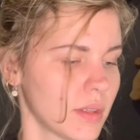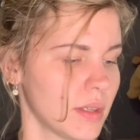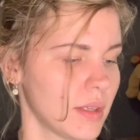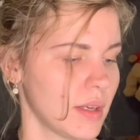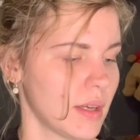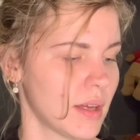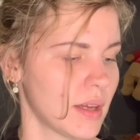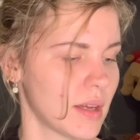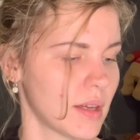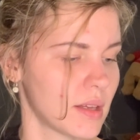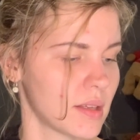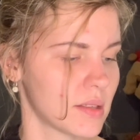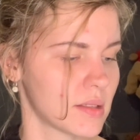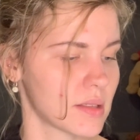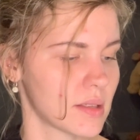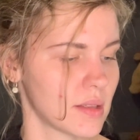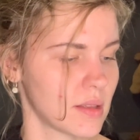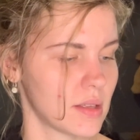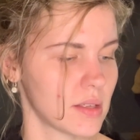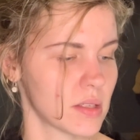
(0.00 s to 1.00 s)
and
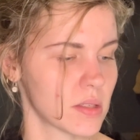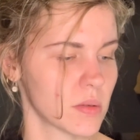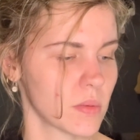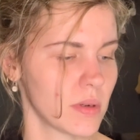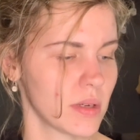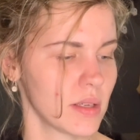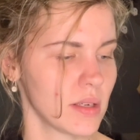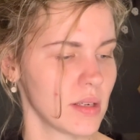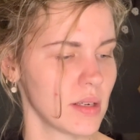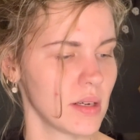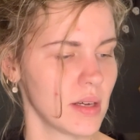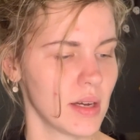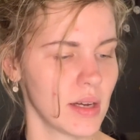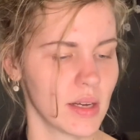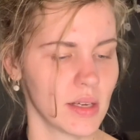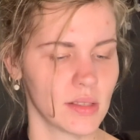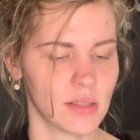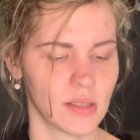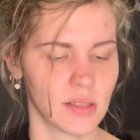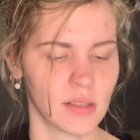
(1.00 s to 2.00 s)
this one
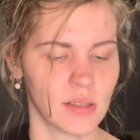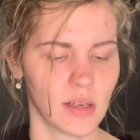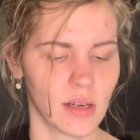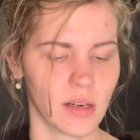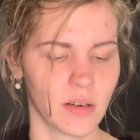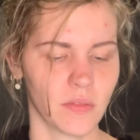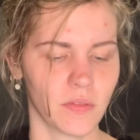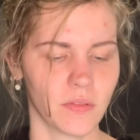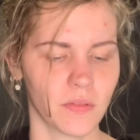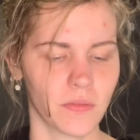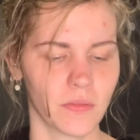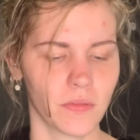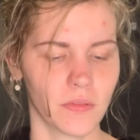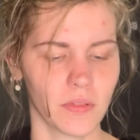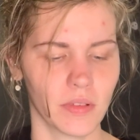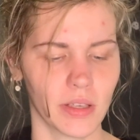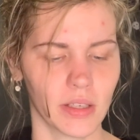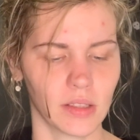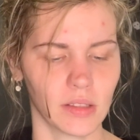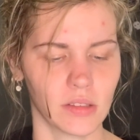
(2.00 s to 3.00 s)
I did kind of
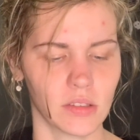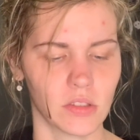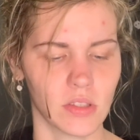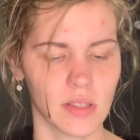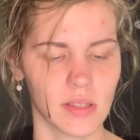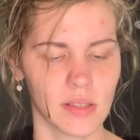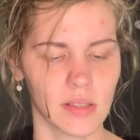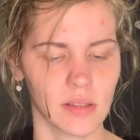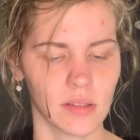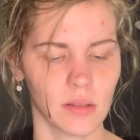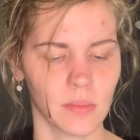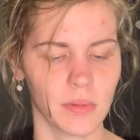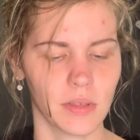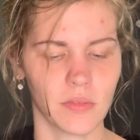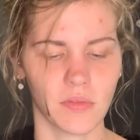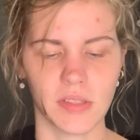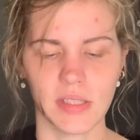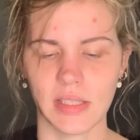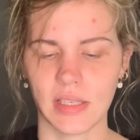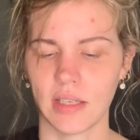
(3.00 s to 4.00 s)
like just a little bit of
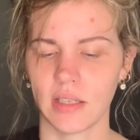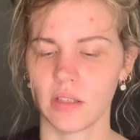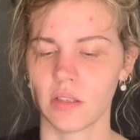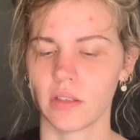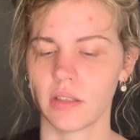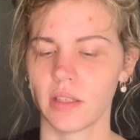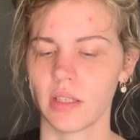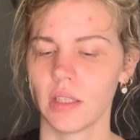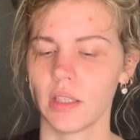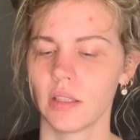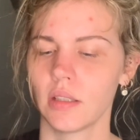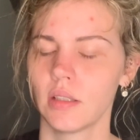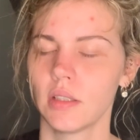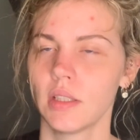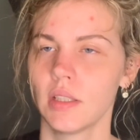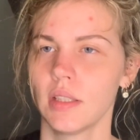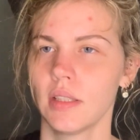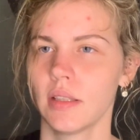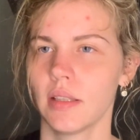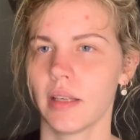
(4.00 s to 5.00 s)
scenery.
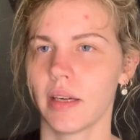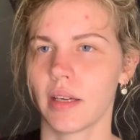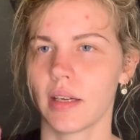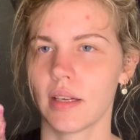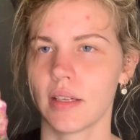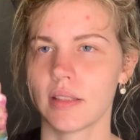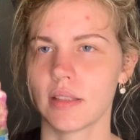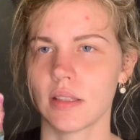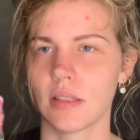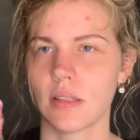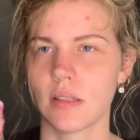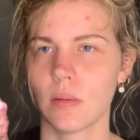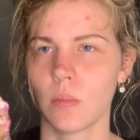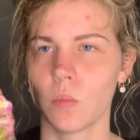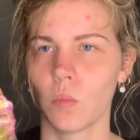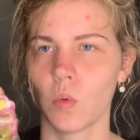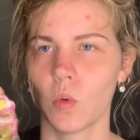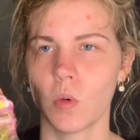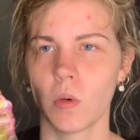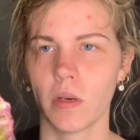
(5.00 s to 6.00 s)
Like I did some
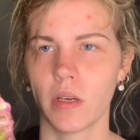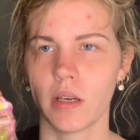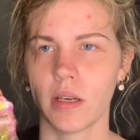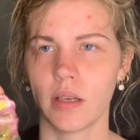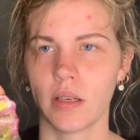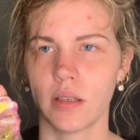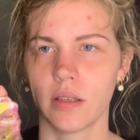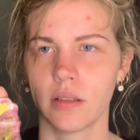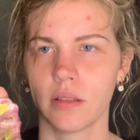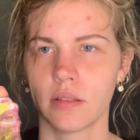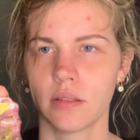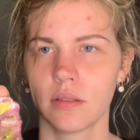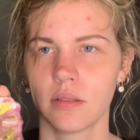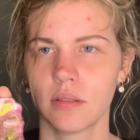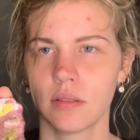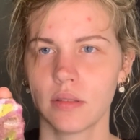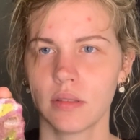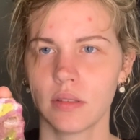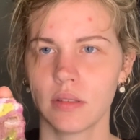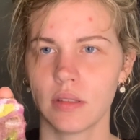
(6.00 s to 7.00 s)
water
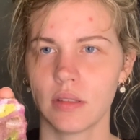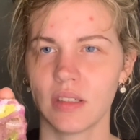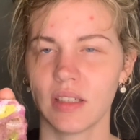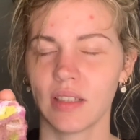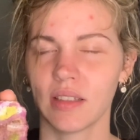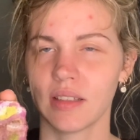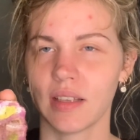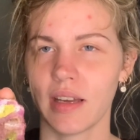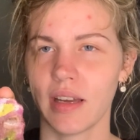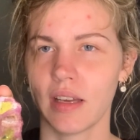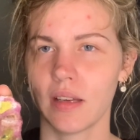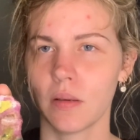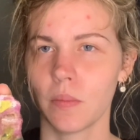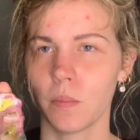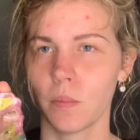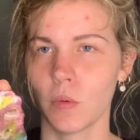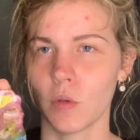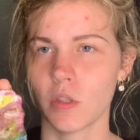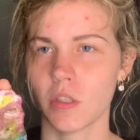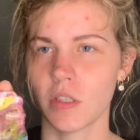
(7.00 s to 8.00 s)
and like
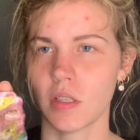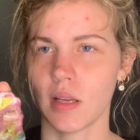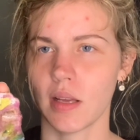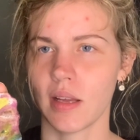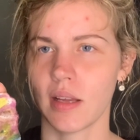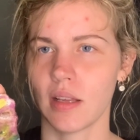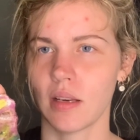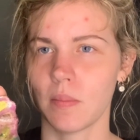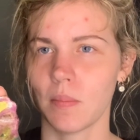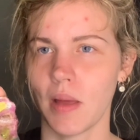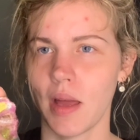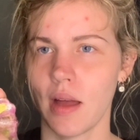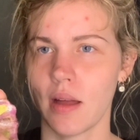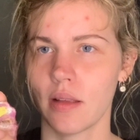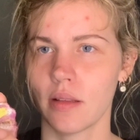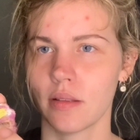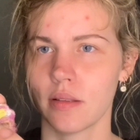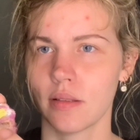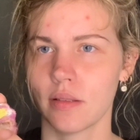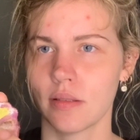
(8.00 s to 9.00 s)
bushland and
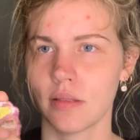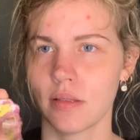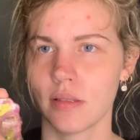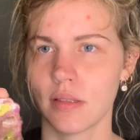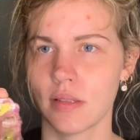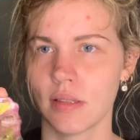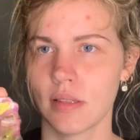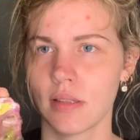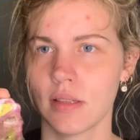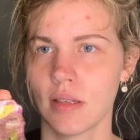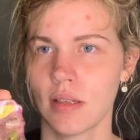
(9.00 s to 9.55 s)
mountains,